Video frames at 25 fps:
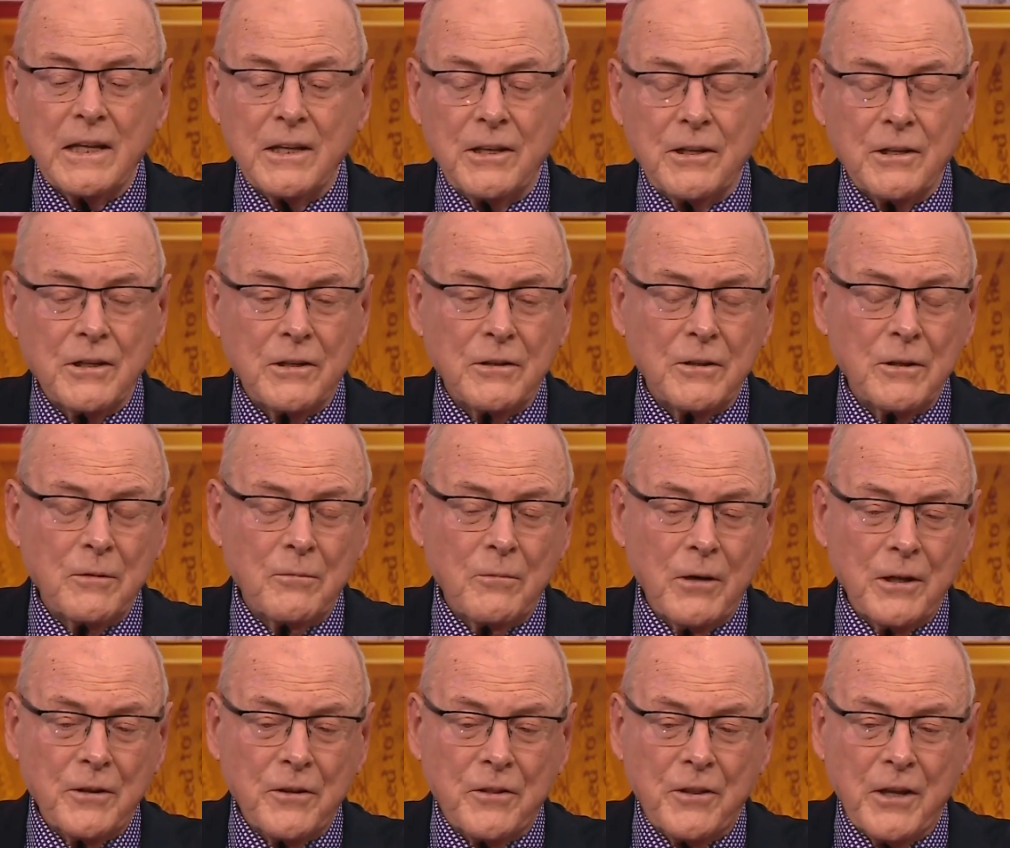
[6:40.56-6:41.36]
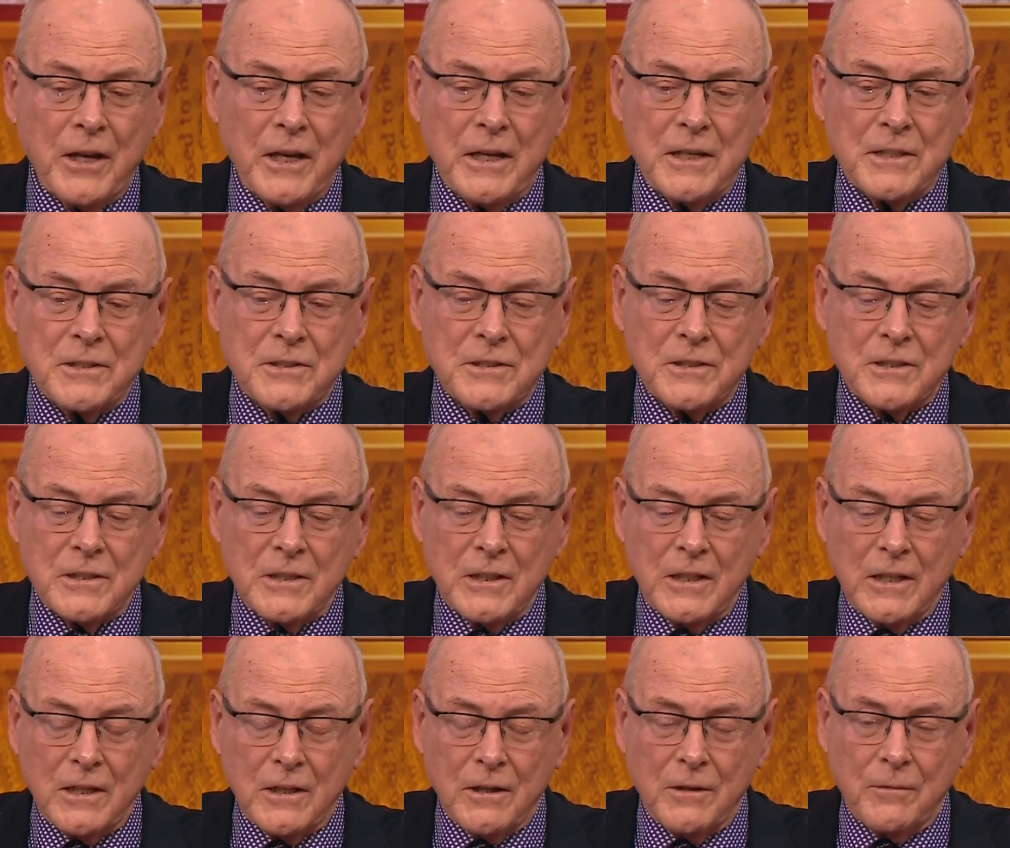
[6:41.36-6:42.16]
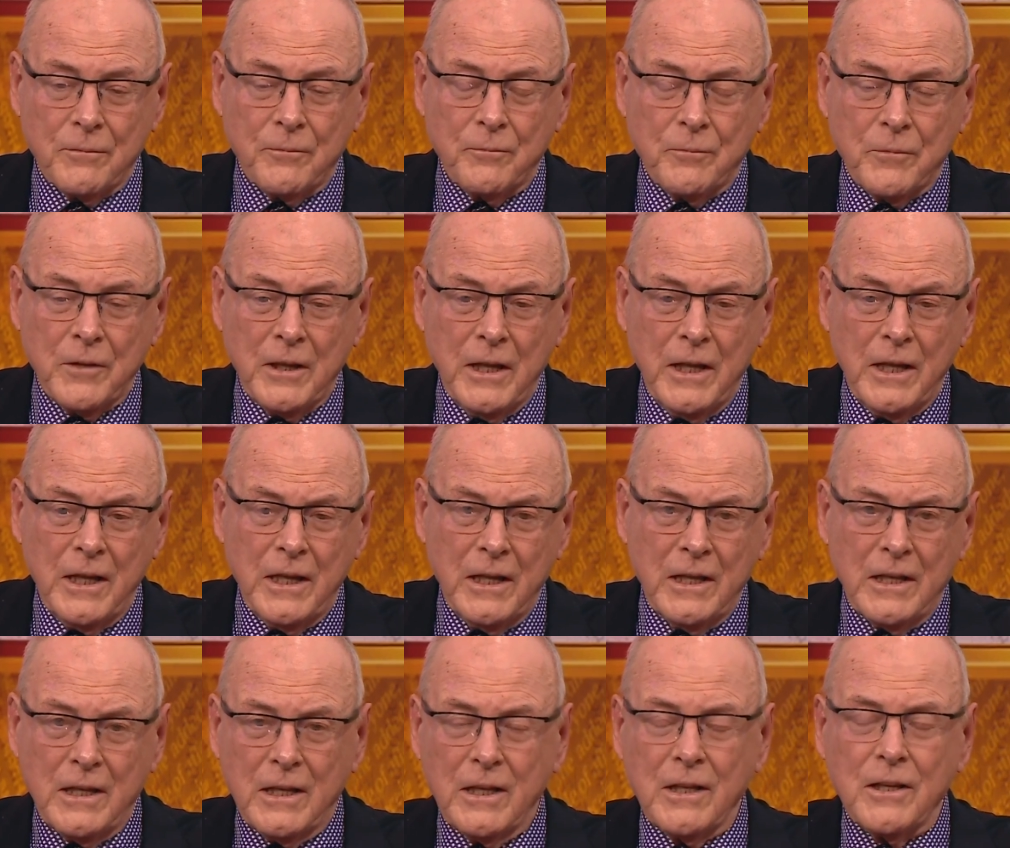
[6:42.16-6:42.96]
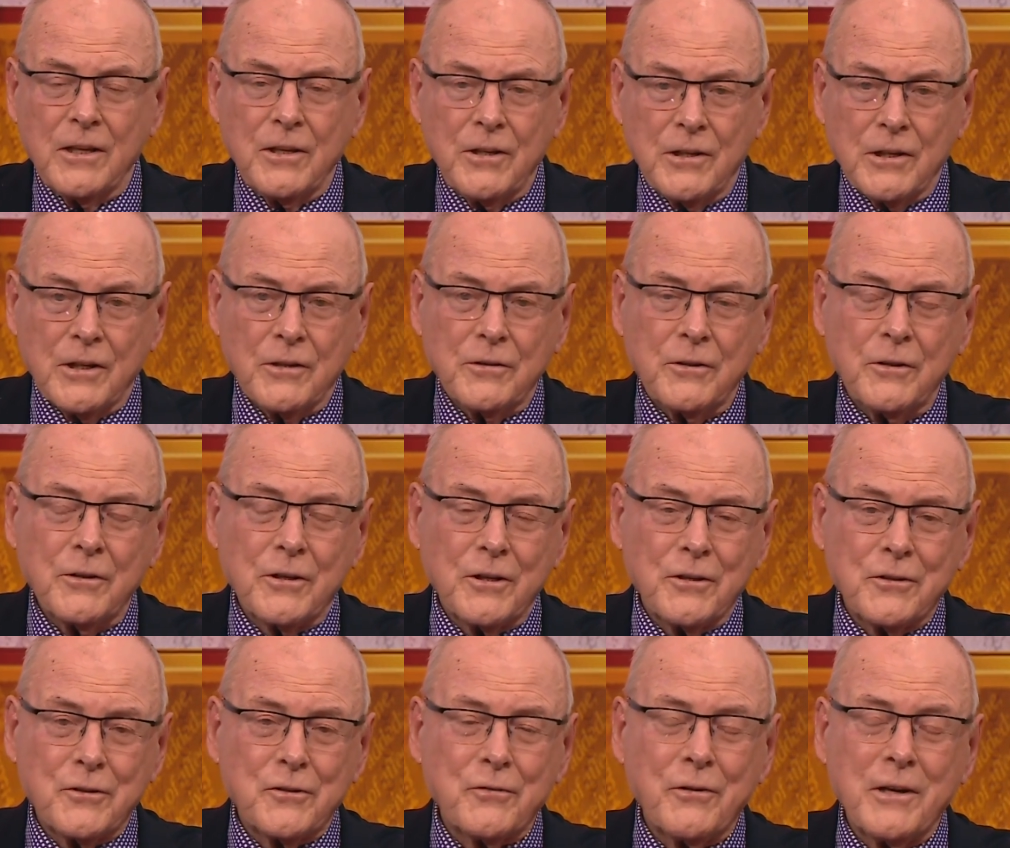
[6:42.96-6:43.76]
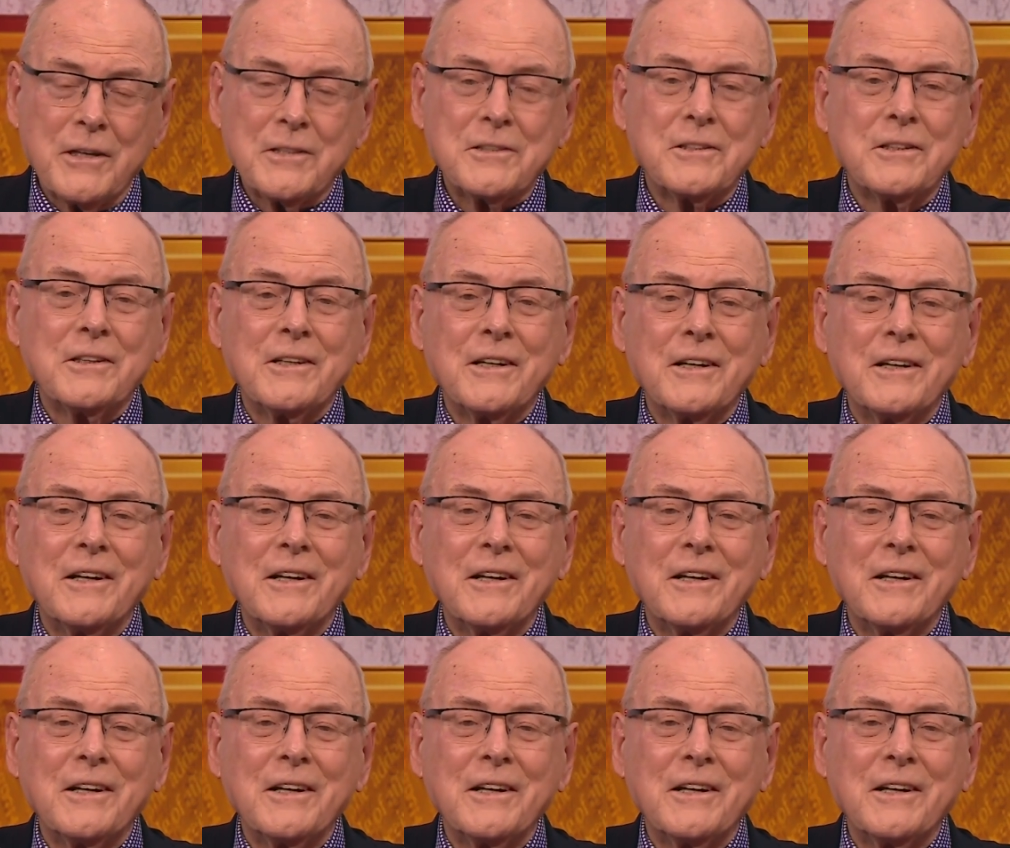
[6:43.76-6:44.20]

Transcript: the one thing is, you can trust